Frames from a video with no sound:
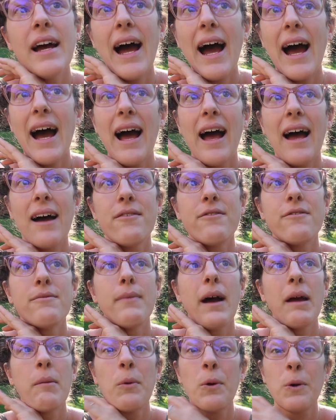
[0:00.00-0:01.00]
have
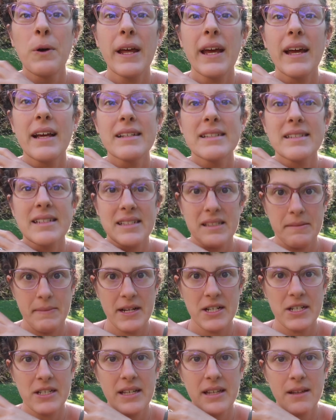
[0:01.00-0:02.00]
my mornings
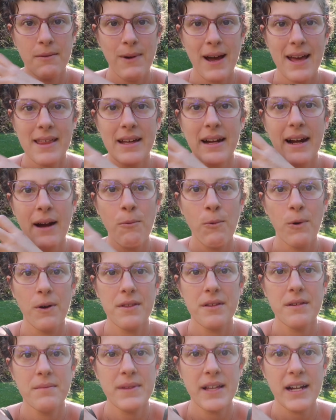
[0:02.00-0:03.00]
especially the way that I
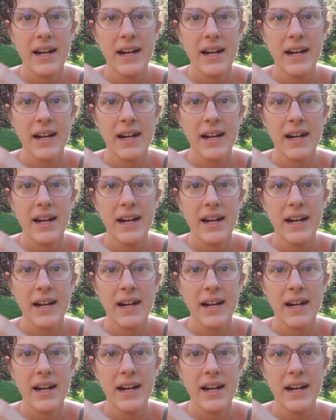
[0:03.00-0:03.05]
want them,